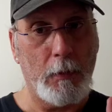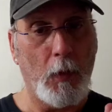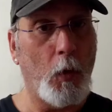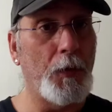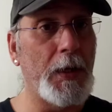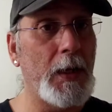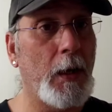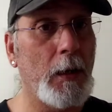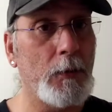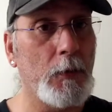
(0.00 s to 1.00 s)
gold
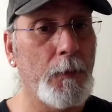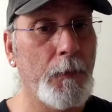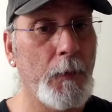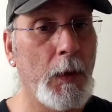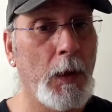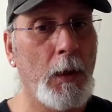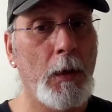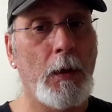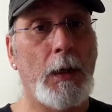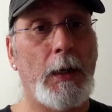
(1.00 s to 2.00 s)
neons.
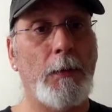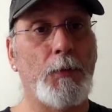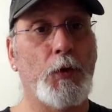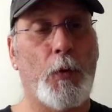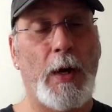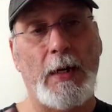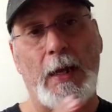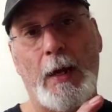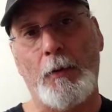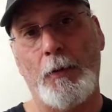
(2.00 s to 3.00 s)
So right
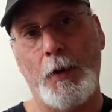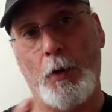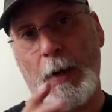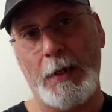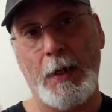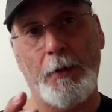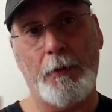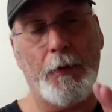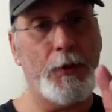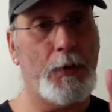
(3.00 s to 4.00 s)
now they're my dither
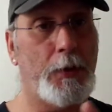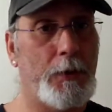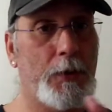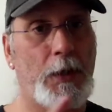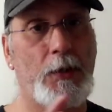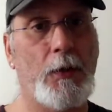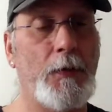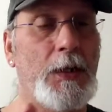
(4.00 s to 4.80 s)
fish. There's 6 of